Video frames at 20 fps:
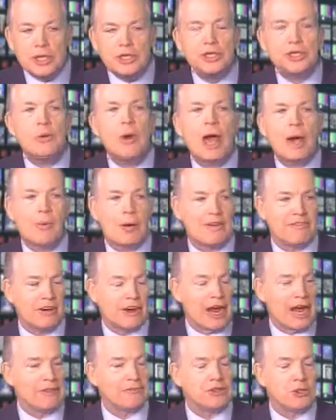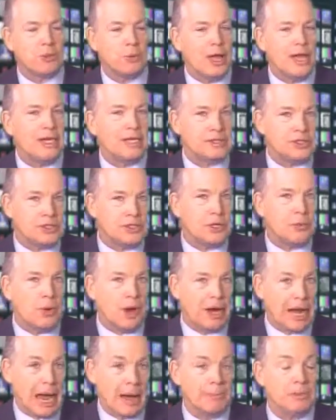We do, however, have to wait and
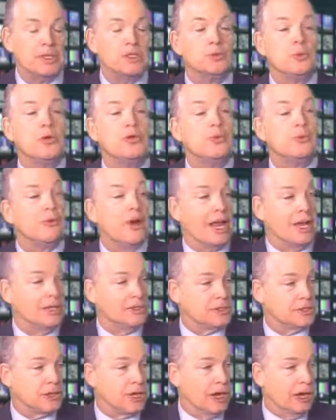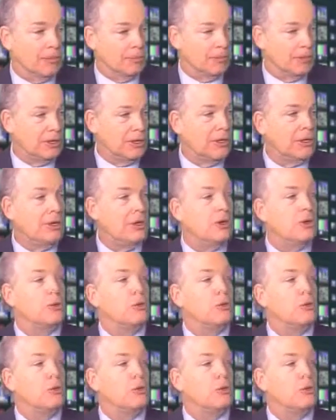see what happens when the rains come.